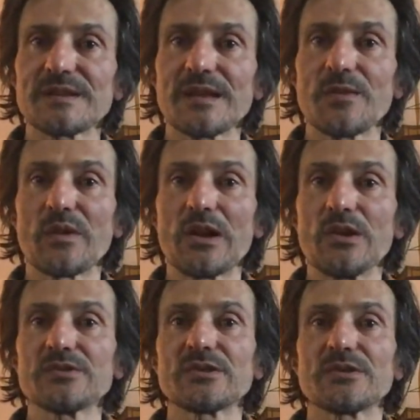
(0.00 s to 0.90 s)
And we
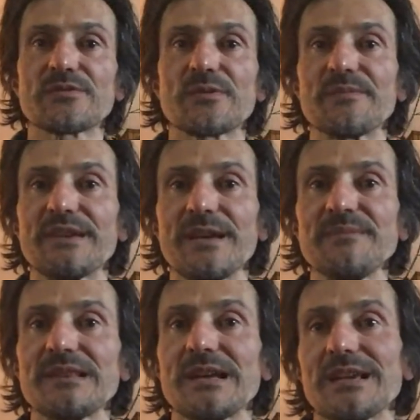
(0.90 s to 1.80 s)
learned a lot from
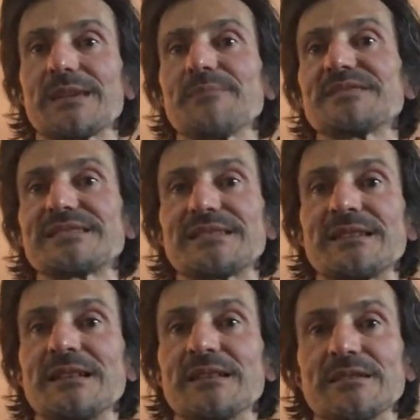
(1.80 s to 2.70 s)
them. Like I'm
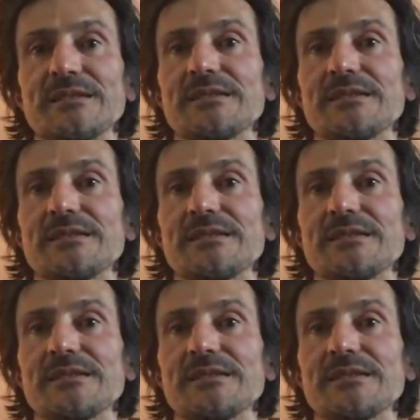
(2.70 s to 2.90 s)
still